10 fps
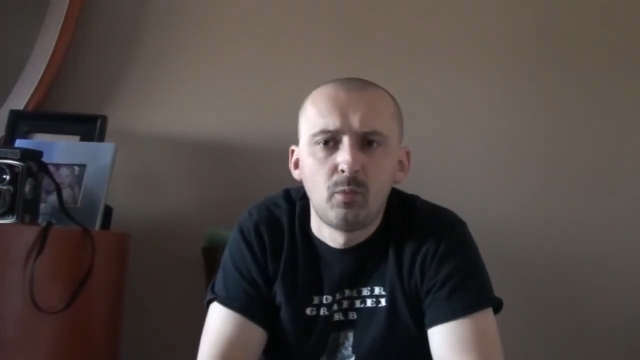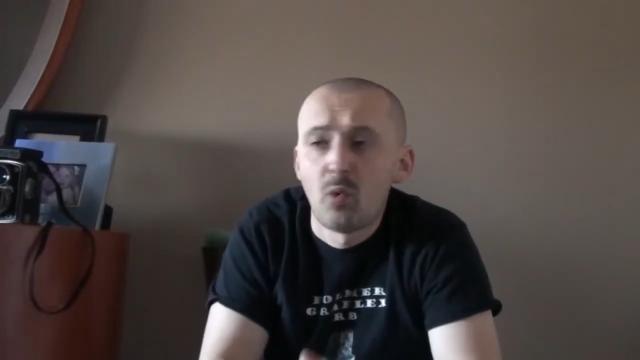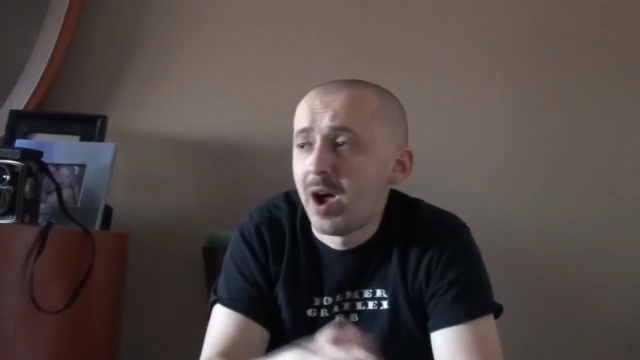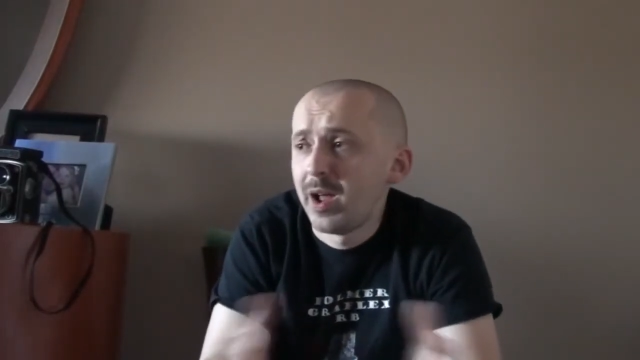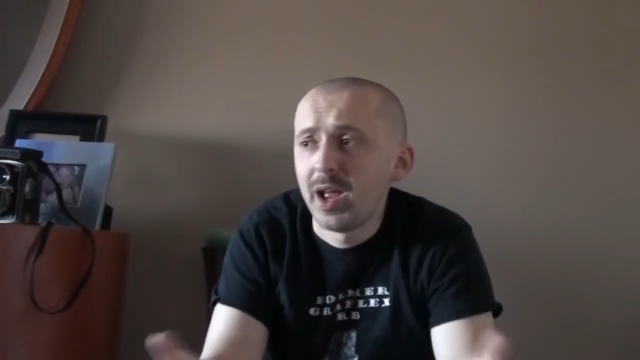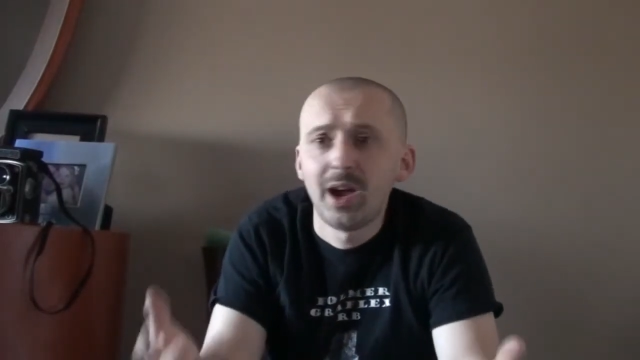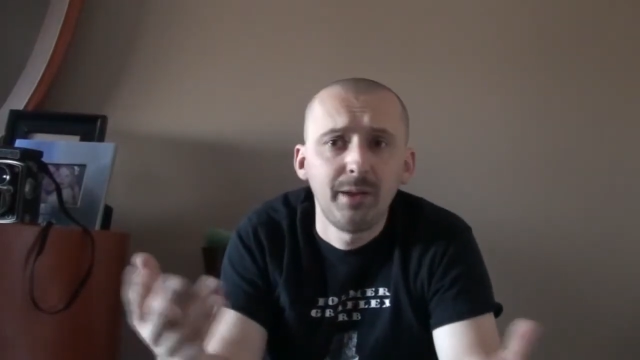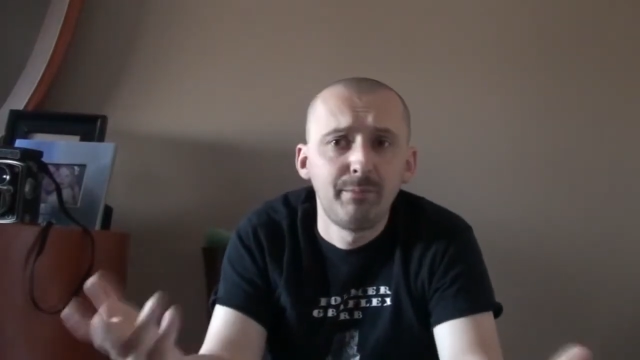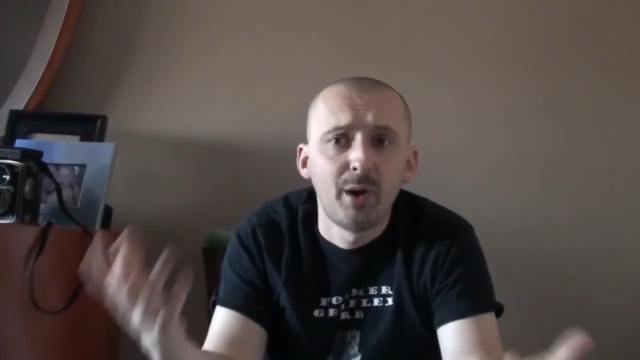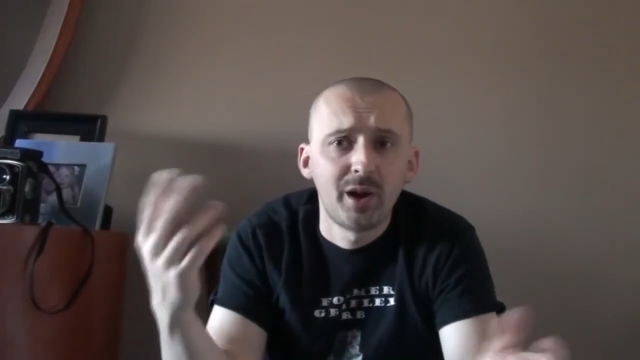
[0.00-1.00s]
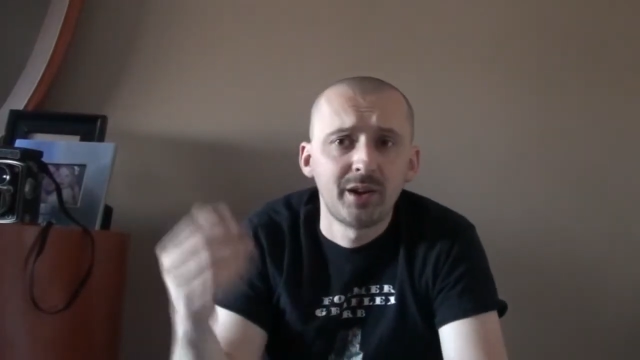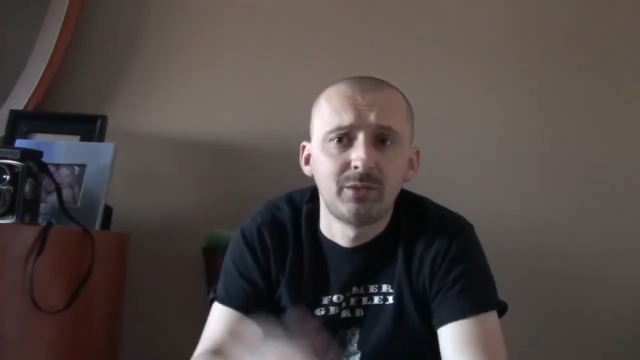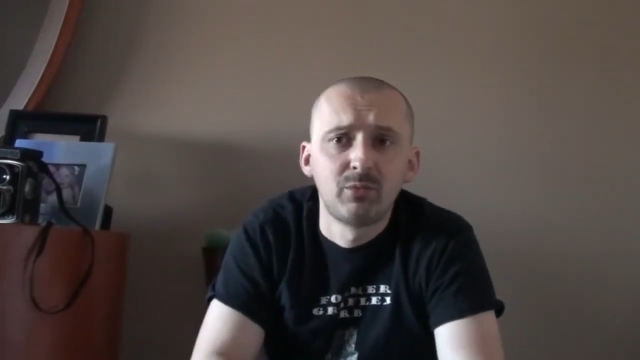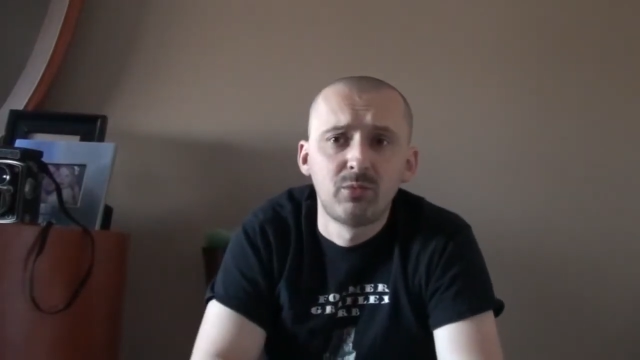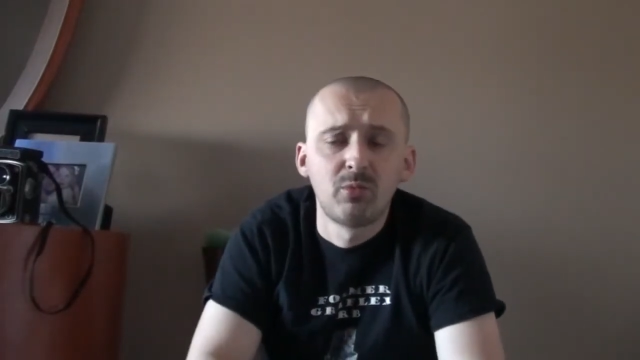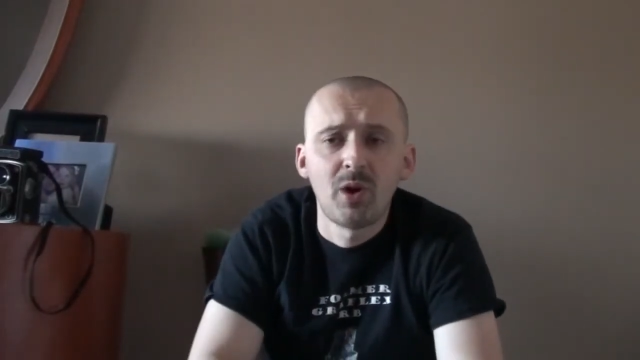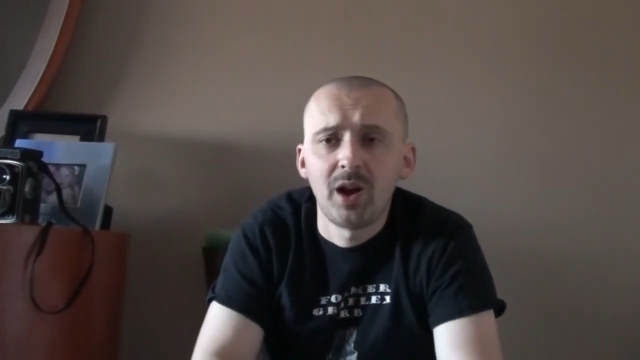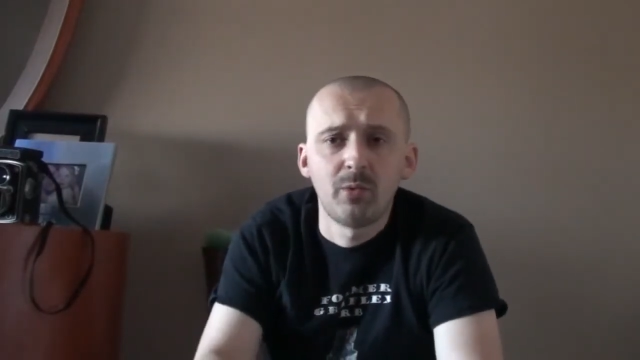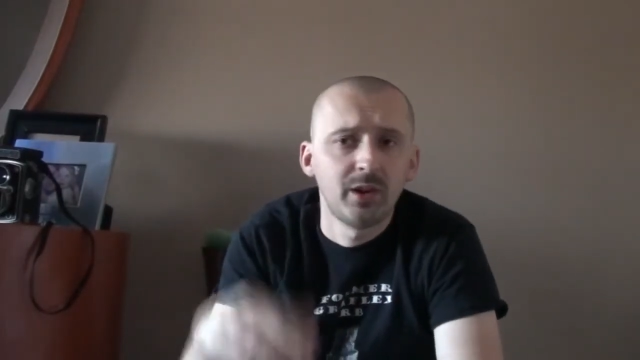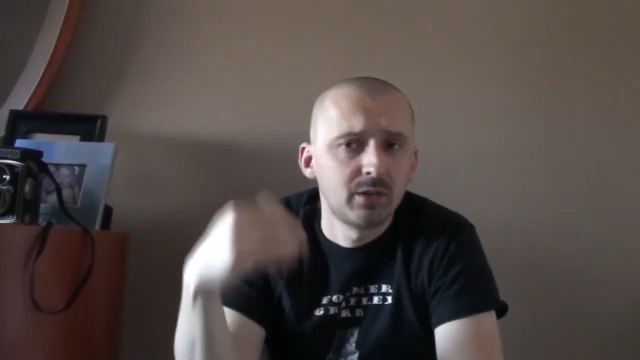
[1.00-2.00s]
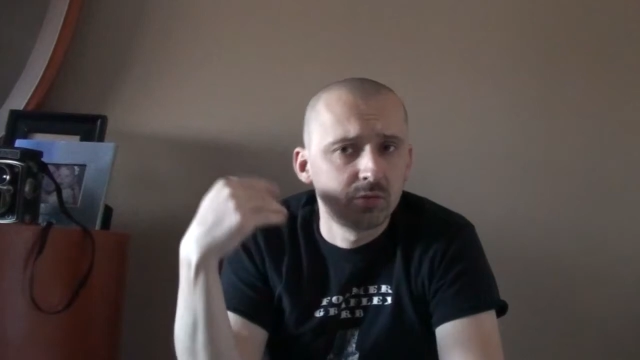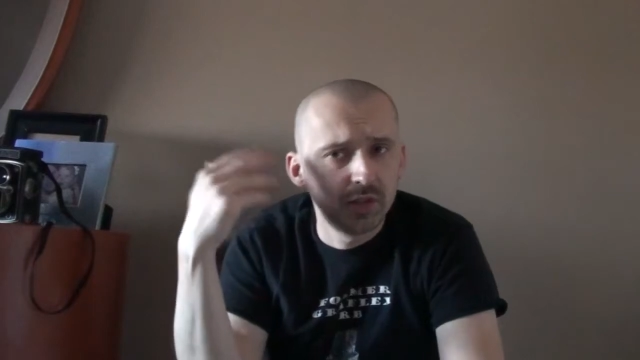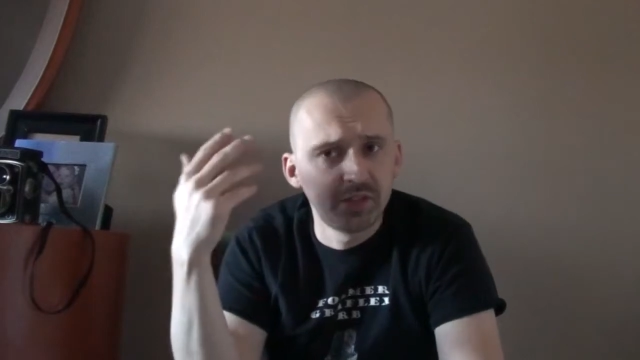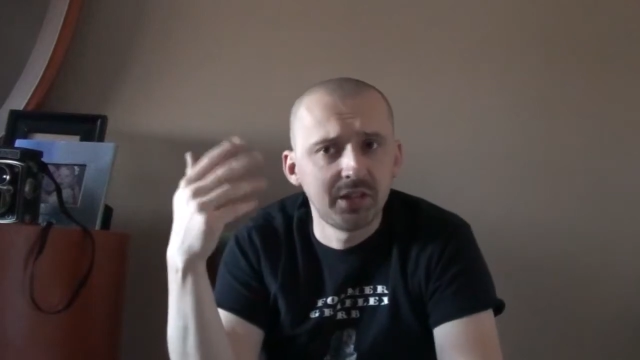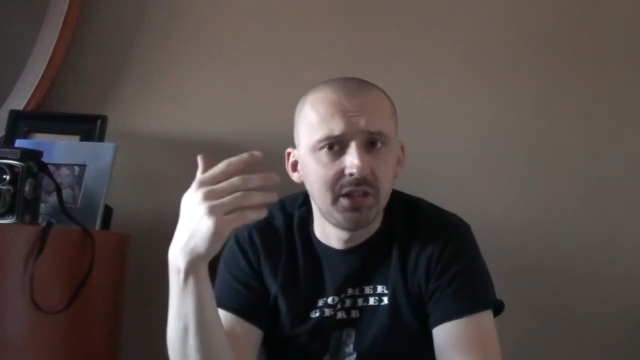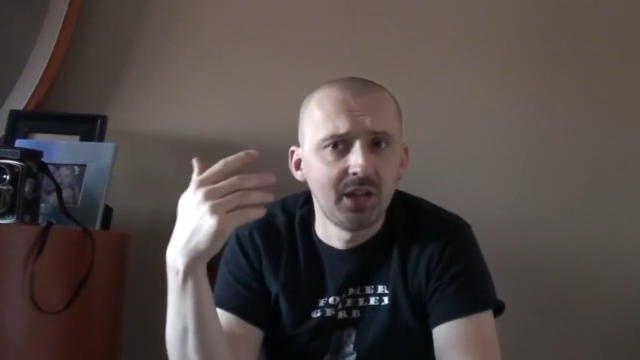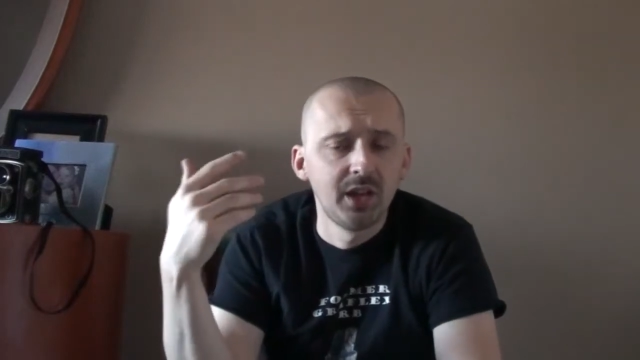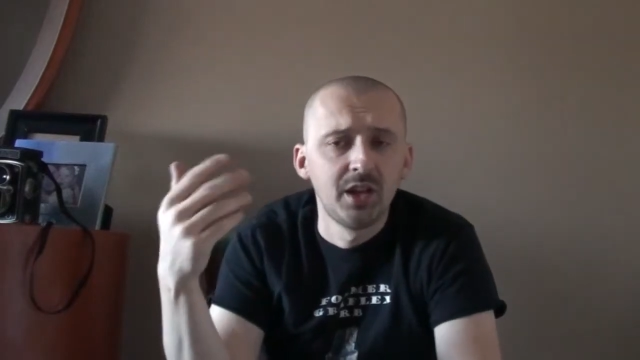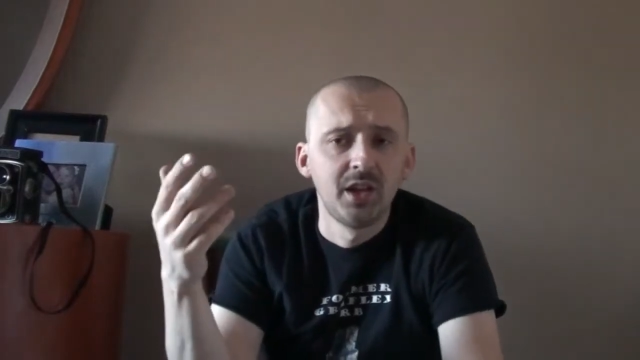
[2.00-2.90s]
why I bought it, why I went crazy